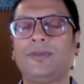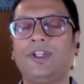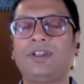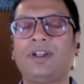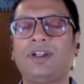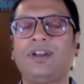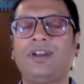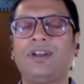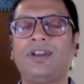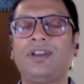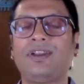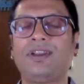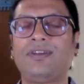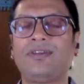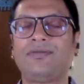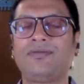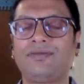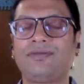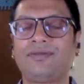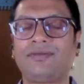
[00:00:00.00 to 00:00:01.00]
Just
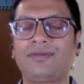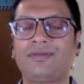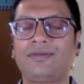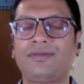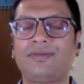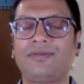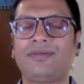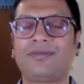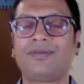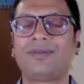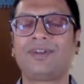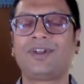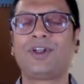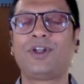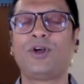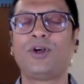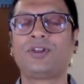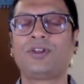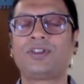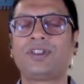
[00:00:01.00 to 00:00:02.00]
settle in
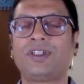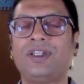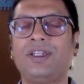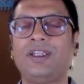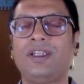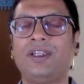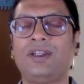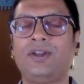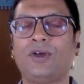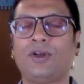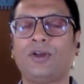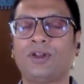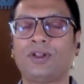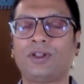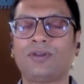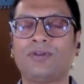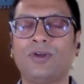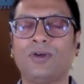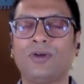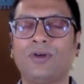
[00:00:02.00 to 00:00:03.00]
to your seat or
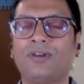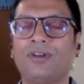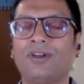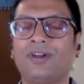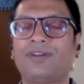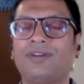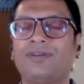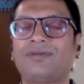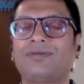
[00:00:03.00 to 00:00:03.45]
on the floor.